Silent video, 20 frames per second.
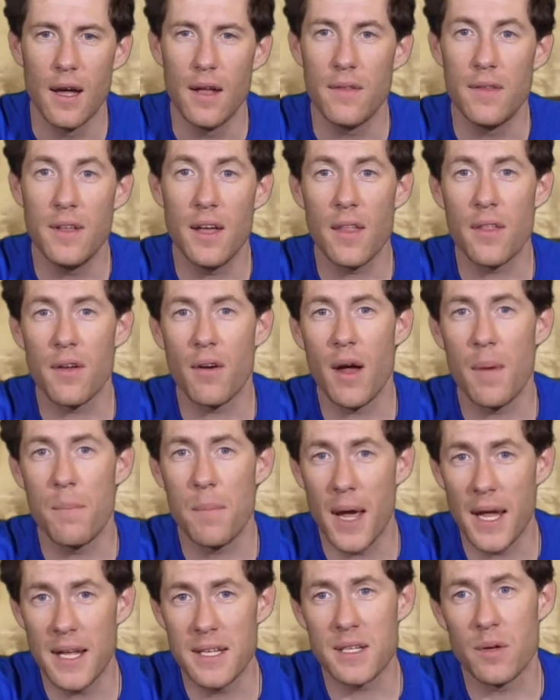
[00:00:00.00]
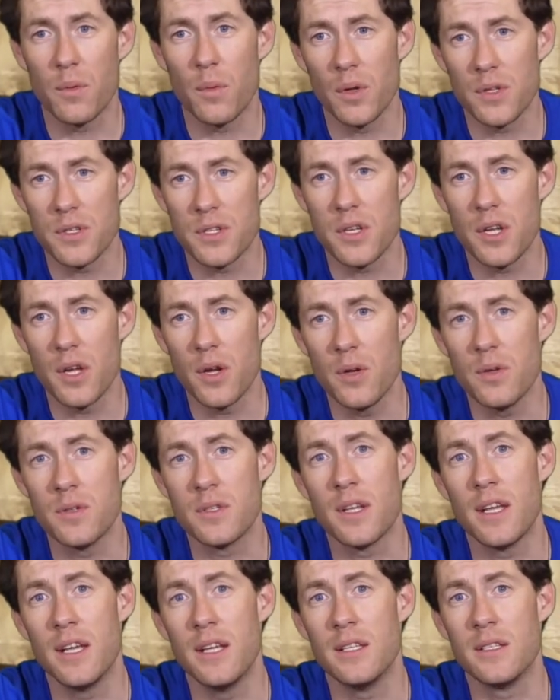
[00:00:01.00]
The other amazing one to use
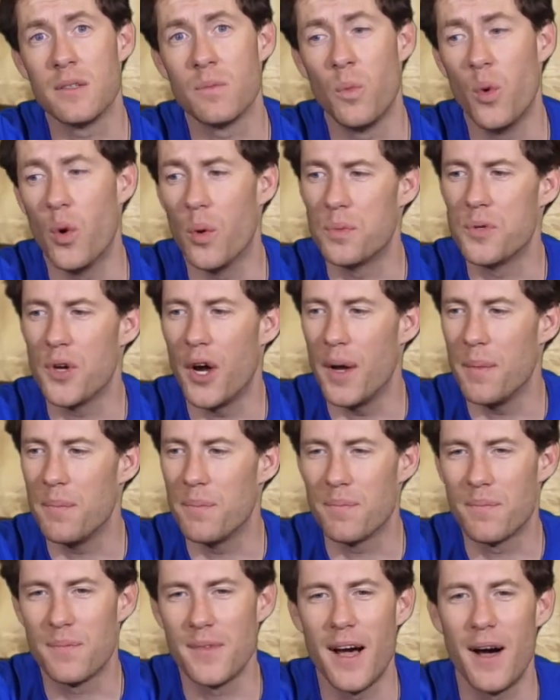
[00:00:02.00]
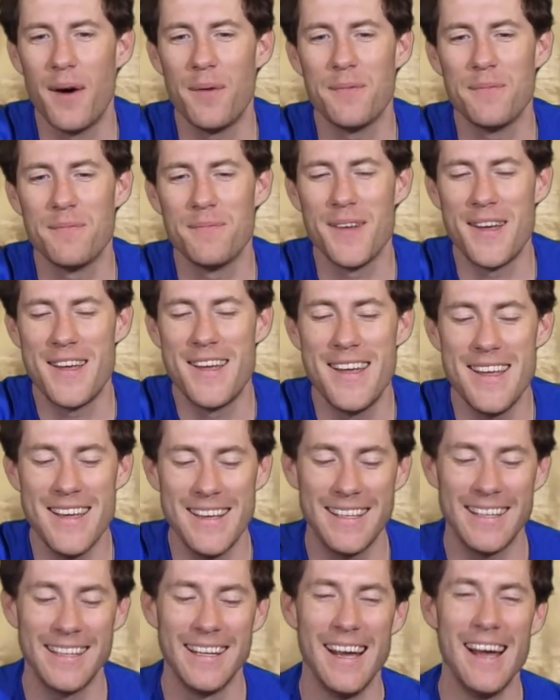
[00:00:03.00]
is Warp Time. Now,
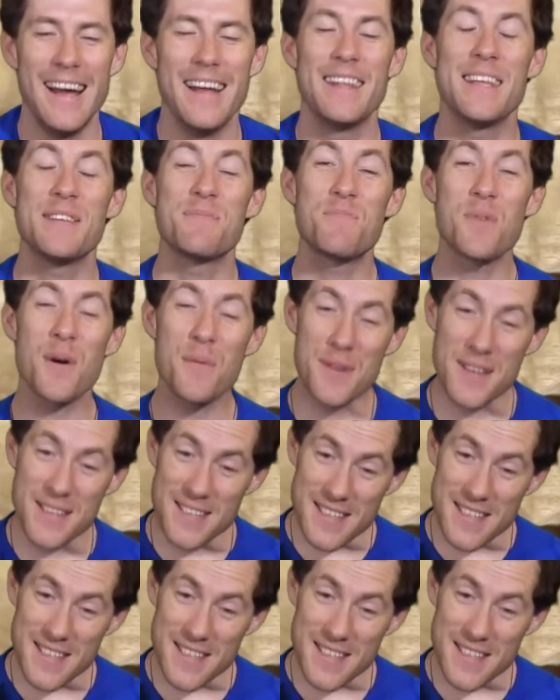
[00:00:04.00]
there's probably